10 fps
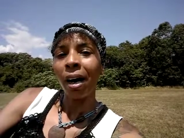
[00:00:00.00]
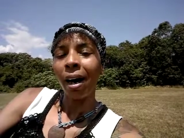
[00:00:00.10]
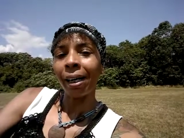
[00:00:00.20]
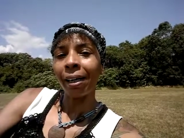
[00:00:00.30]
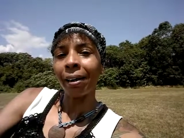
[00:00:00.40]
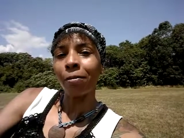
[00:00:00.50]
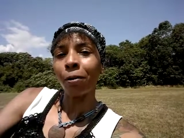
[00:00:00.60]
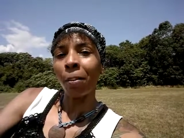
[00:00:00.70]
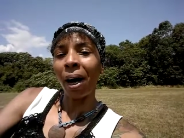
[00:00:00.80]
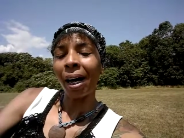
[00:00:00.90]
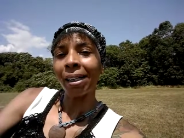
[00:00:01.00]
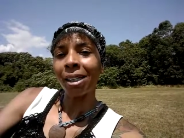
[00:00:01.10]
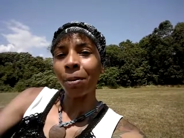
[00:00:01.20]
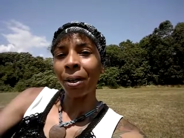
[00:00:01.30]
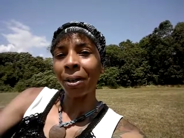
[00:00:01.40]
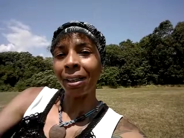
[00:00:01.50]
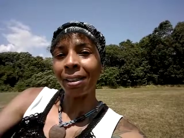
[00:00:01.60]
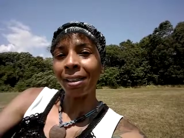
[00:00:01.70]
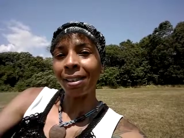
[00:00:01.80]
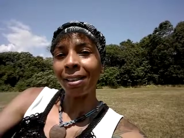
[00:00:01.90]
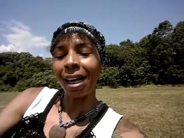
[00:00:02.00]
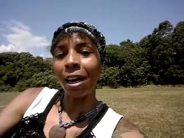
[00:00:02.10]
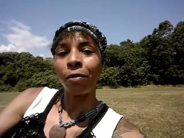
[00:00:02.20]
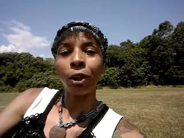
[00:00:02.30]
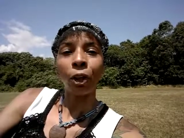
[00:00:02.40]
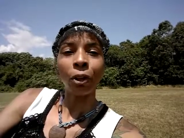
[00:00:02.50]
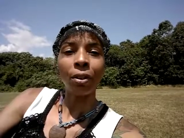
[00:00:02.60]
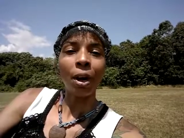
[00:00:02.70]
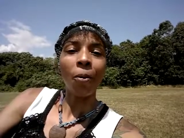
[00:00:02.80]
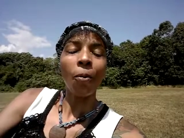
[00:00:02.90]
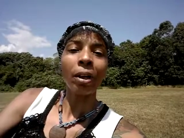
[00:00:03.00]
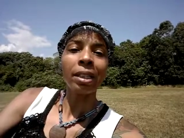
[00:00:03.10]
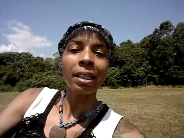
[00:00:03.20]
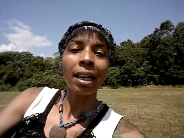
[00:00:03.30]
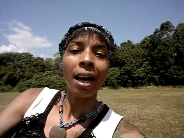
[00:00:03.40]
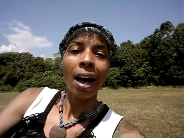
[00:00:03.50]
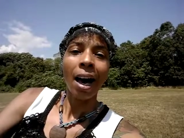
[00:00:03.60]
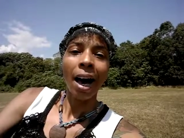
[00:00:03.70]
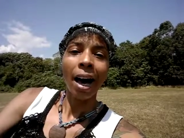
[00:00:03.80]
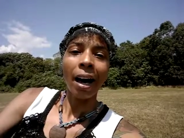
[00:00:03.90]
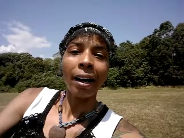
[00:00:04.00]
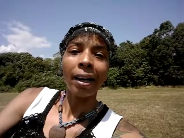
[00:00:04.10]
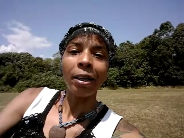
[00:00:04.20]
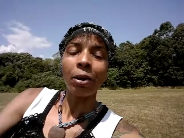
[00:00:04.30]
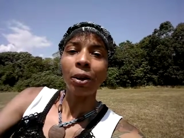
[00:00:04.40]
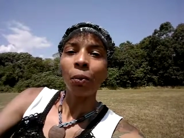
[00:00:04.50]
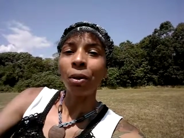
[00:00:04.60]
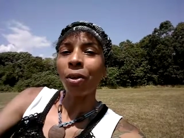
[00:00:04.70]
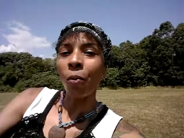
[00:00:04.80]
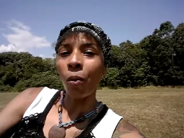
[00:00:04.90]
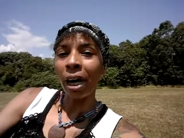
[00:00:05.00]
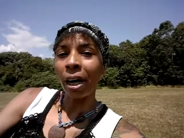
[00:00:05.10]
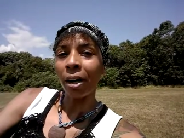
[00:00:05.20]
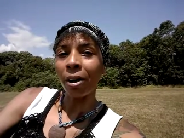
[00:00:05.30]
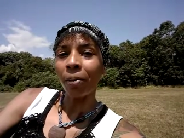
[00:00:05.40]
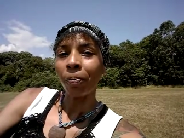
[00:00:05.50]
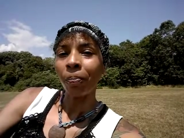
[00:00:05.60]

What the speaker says: And from my experiences, I've learned that once I was aware